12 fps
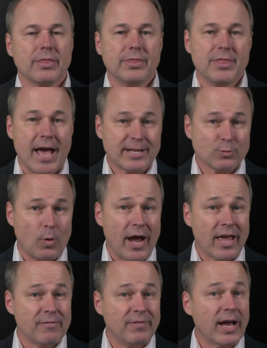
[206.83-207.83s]
That's why
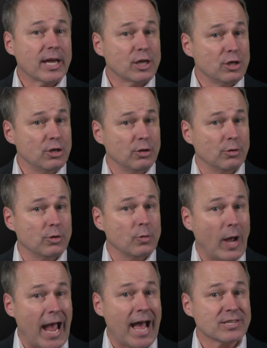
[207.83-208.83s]
I invite you
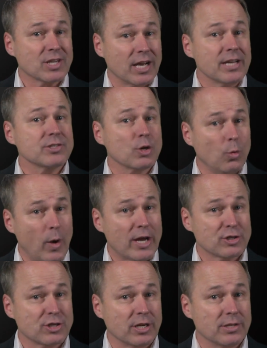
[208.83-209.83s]
to ask us
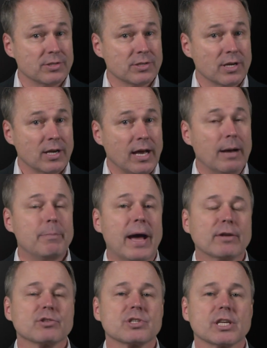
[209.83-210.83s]
questions
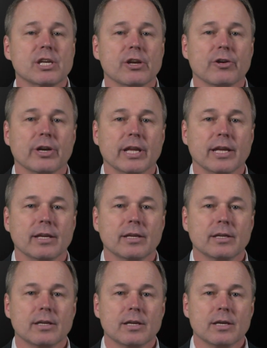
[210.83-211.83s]
about security,
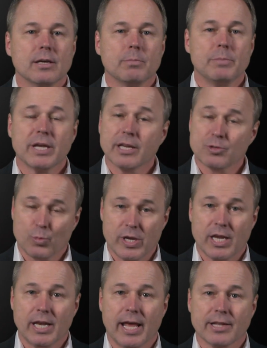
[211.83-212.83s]
because we
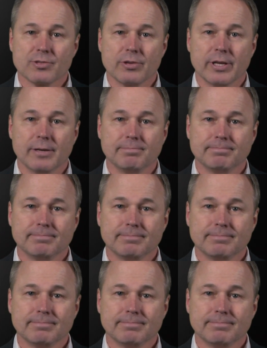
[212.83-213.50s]
can answer them.